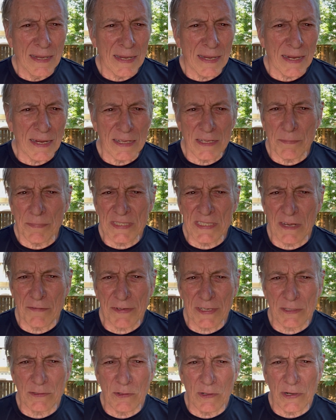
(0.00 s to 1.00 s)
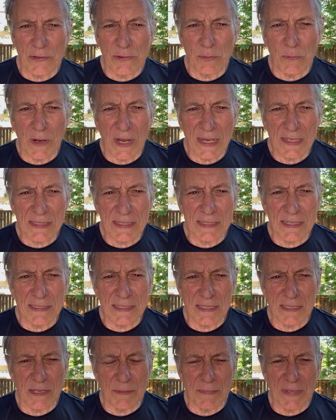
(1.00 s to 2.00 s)
and the Pacific Northwest is
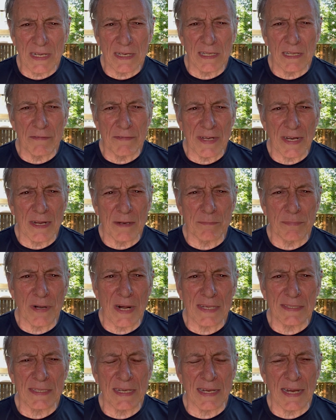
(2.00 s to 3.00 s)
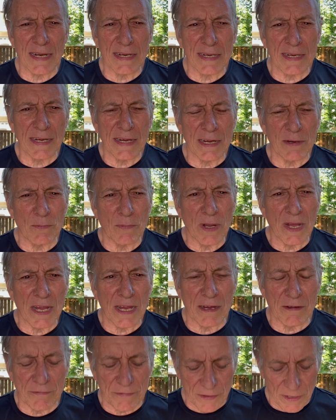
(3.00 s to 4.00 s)
in the middle of an unprecedented heat
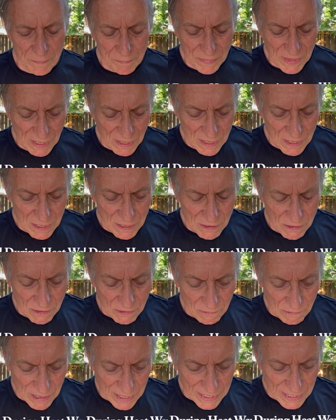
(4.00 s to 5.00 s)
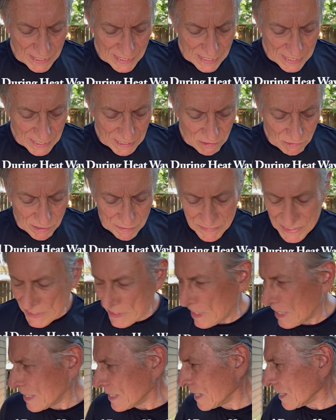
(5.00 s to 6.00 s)
wave. Right now I'm
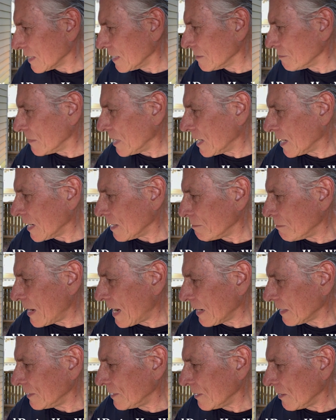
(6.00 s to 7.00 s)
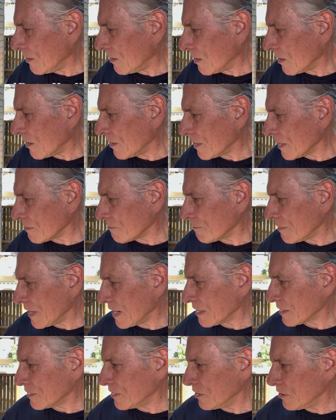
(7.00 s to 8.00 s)
standing in my backyard in
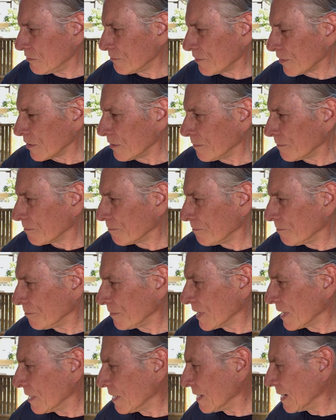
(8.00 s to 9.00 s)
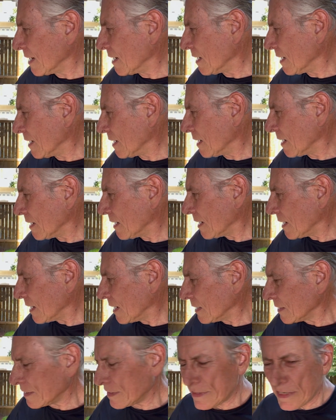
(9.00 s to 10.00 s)
Vancouver,
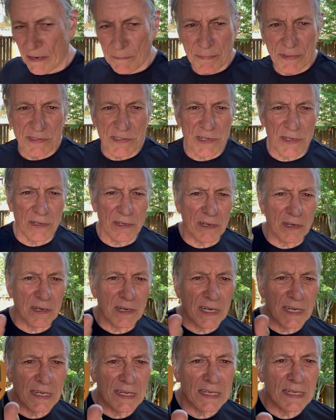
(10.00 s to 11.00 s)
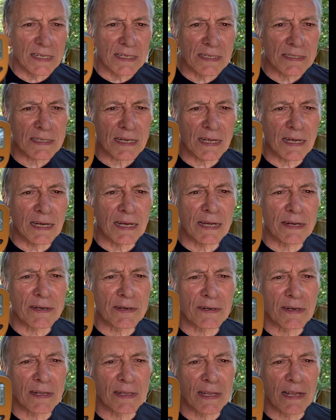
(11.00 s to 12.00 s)
and the temperature is
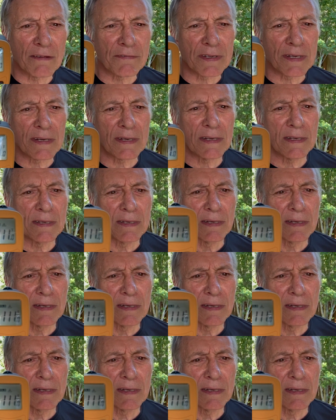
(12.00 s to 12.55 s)
111